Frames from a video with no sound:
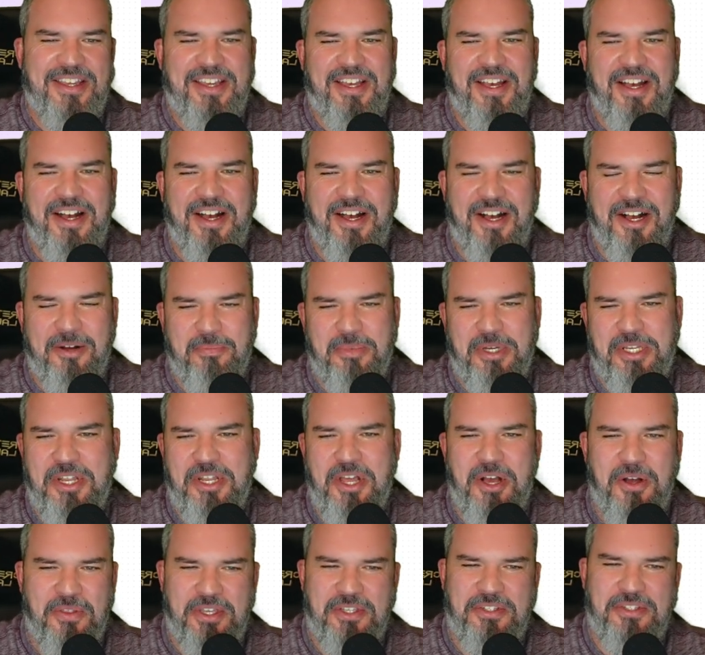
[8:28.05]
But
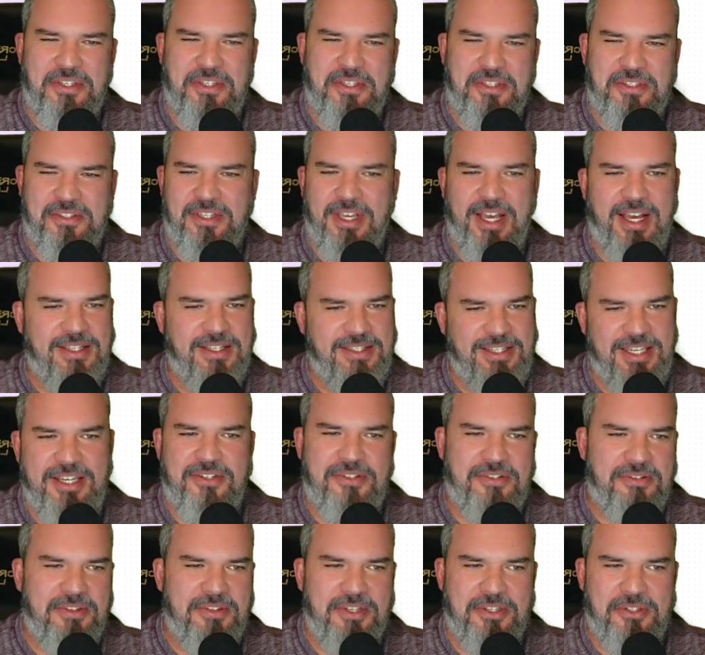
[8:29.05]
no, I
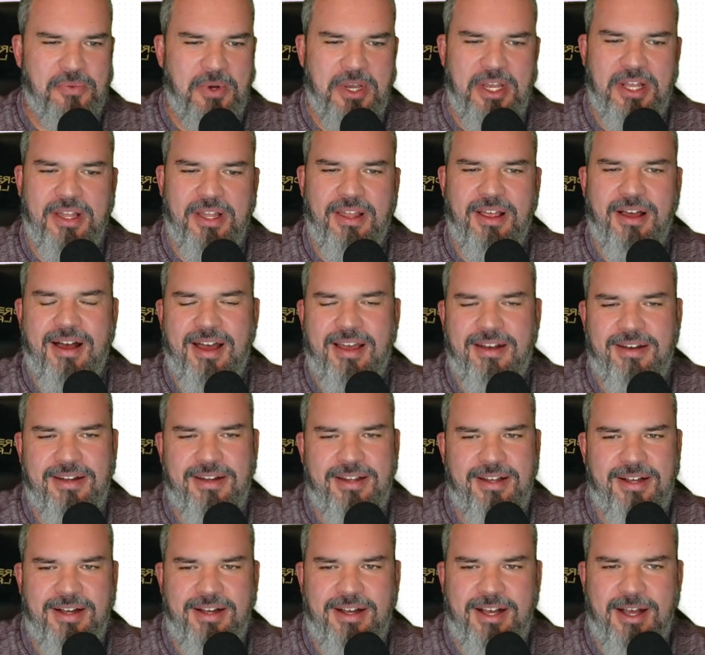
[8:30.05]
teach this way a lot.
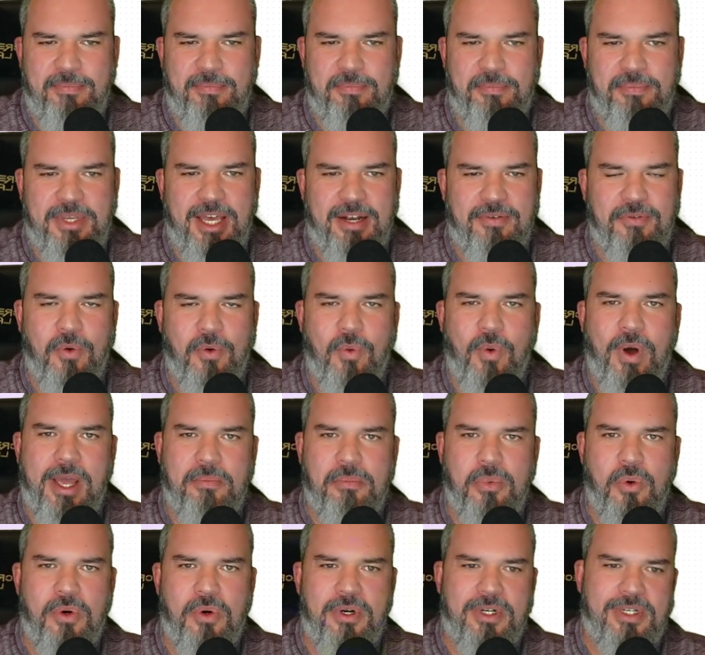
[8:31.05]
I'm kind of a
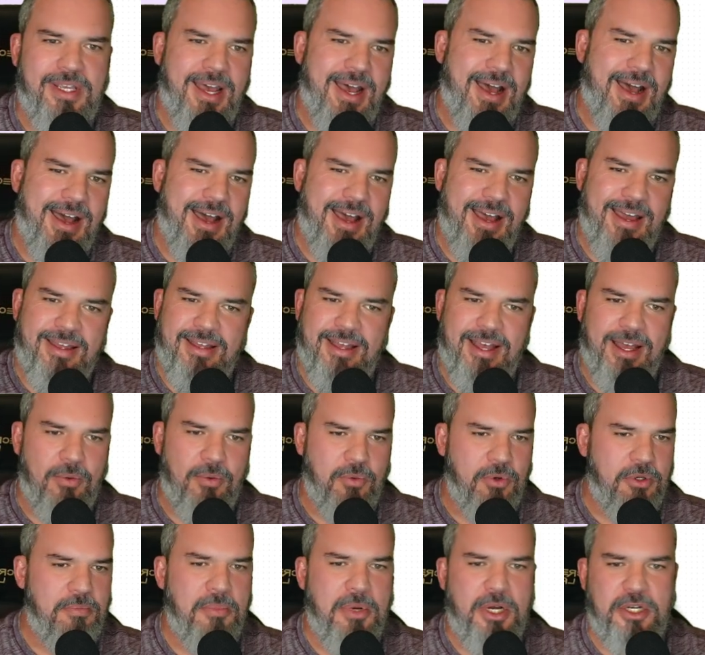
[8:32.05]
whiteboard guy. I
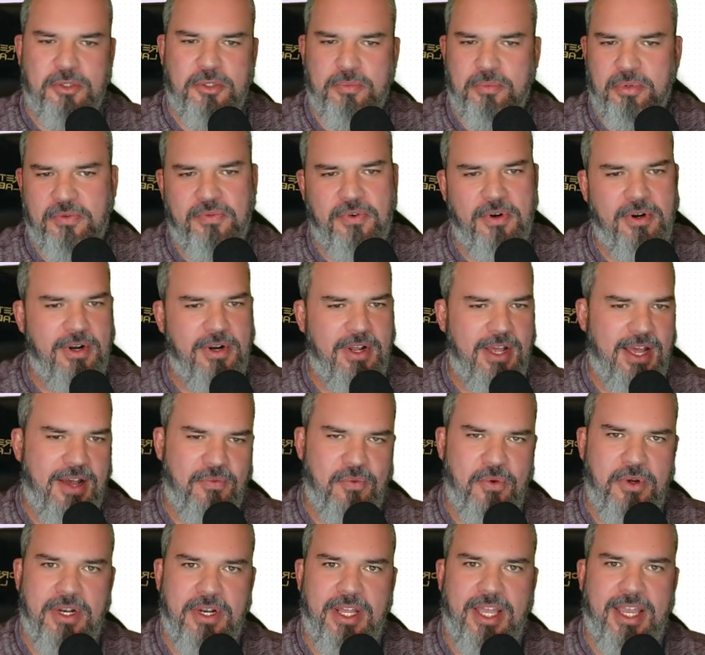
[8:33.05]
would much prefer to have
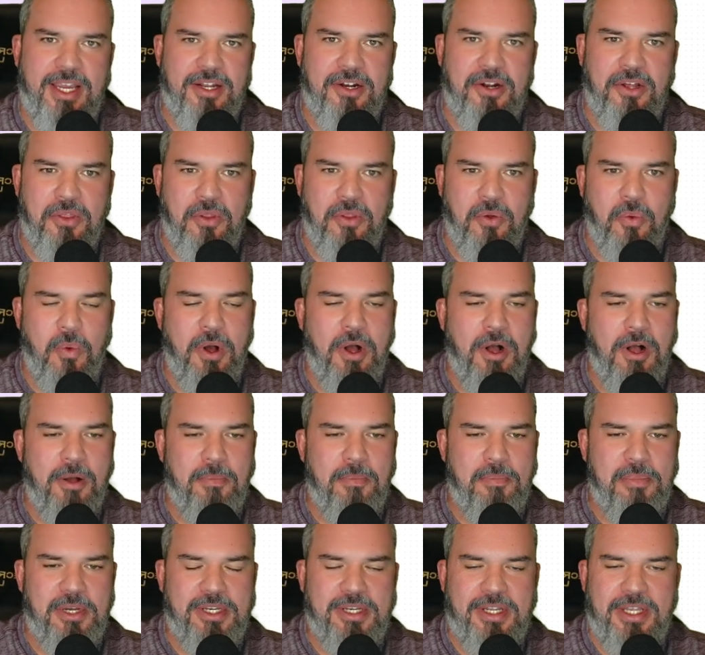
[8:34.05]
one hanging on the wall,
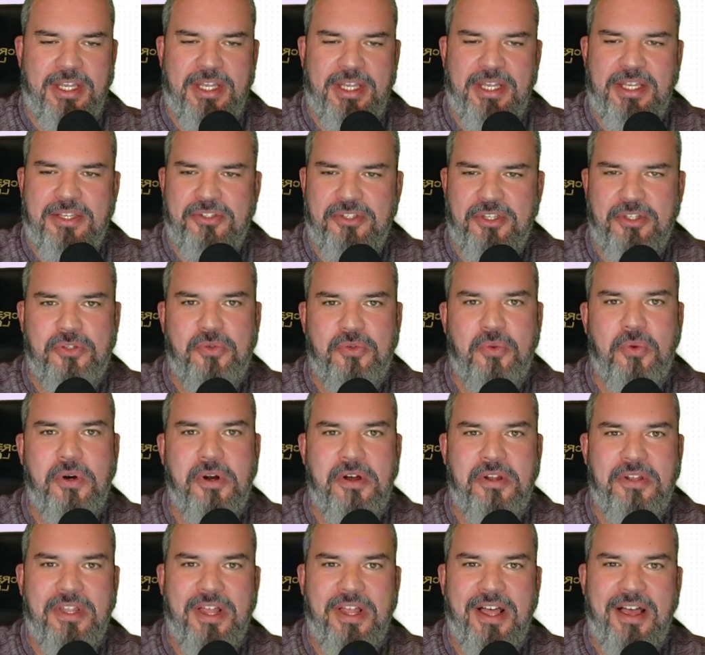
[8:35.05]
but since we're
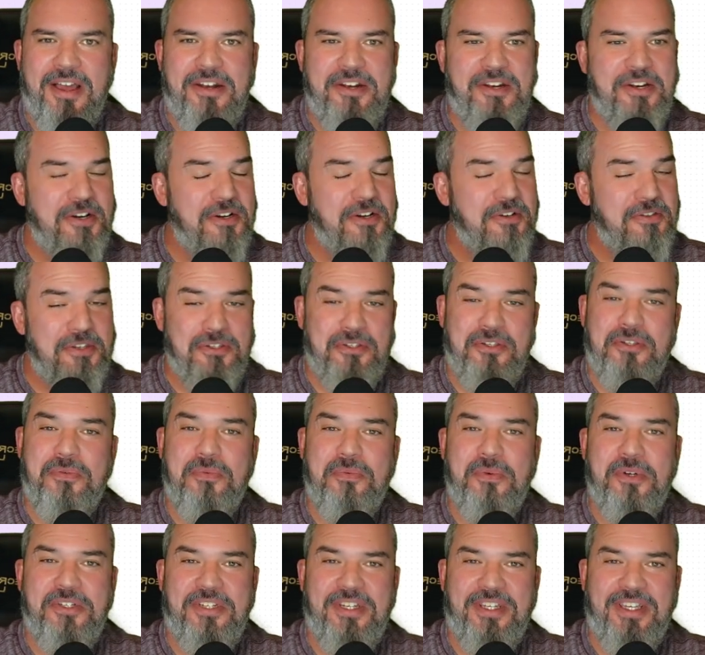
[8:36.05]
online here, this is
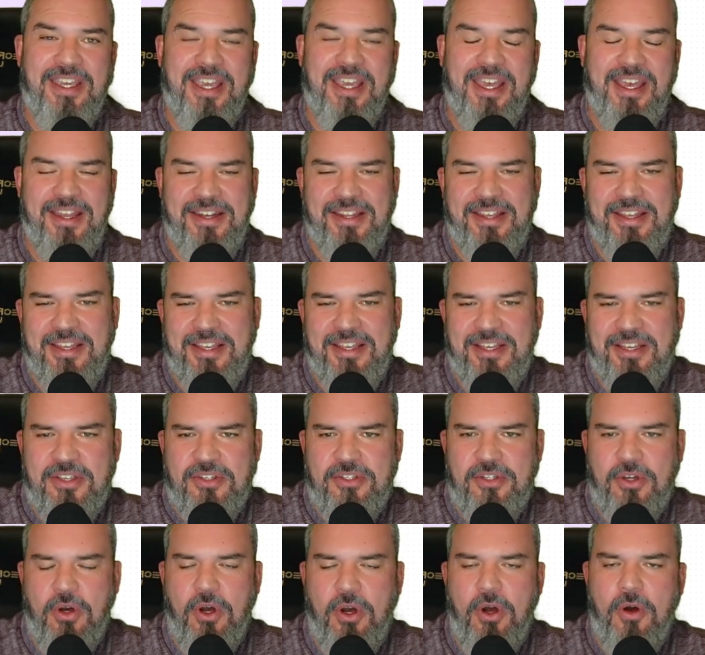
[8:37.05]
what you get.
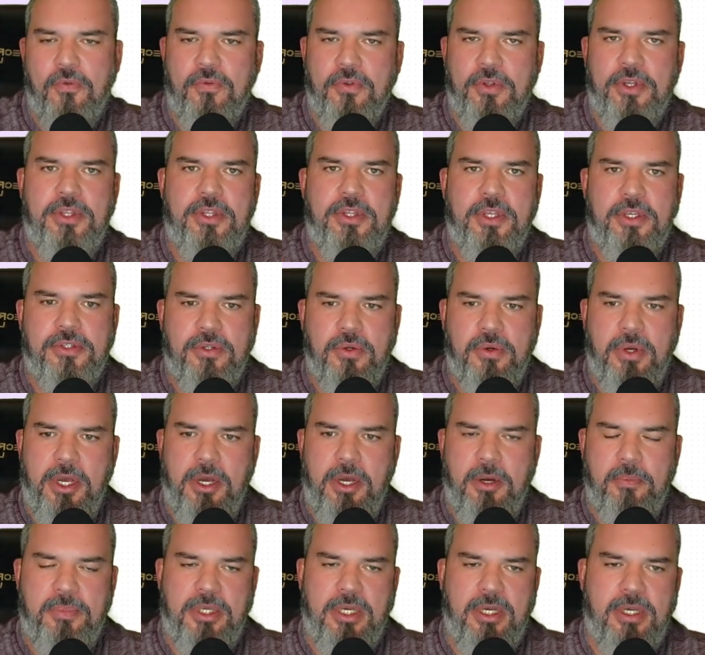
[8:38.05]
So hopefully this will
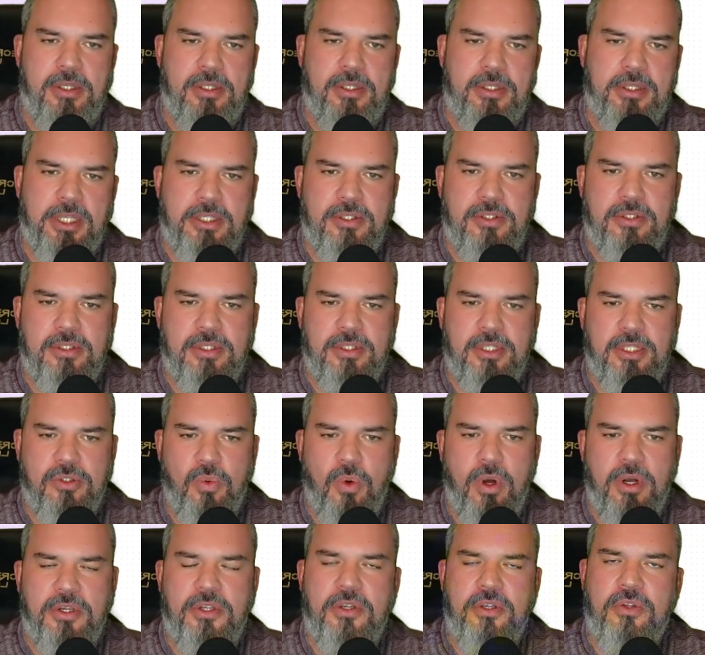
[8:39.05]
help you. Let's
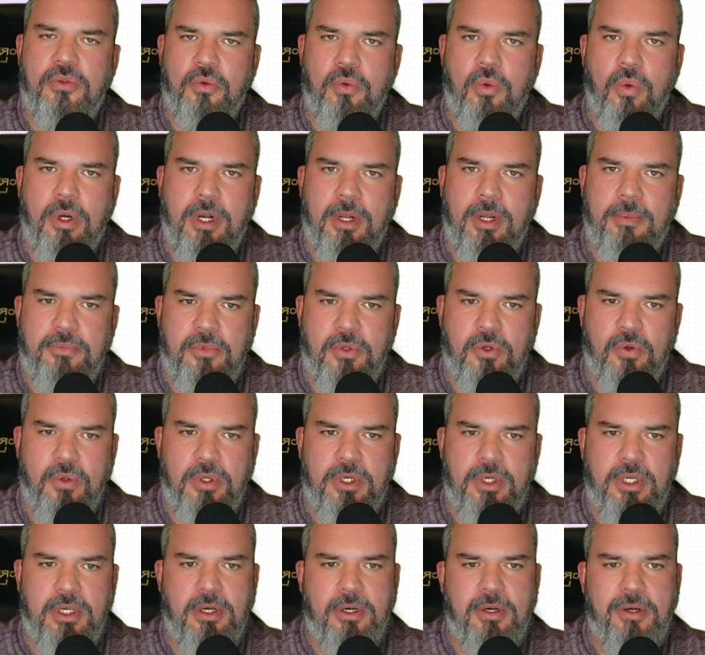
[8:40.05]
walk you through what I'm doing
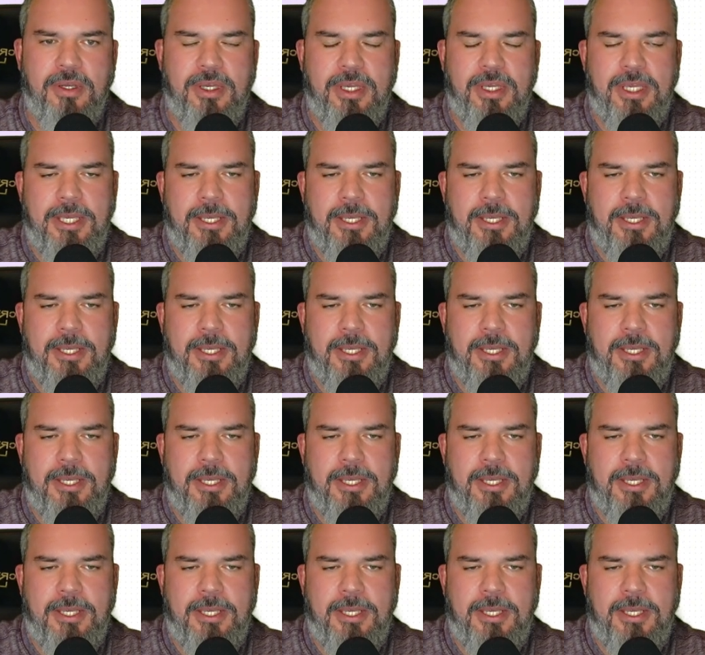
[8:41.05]
here.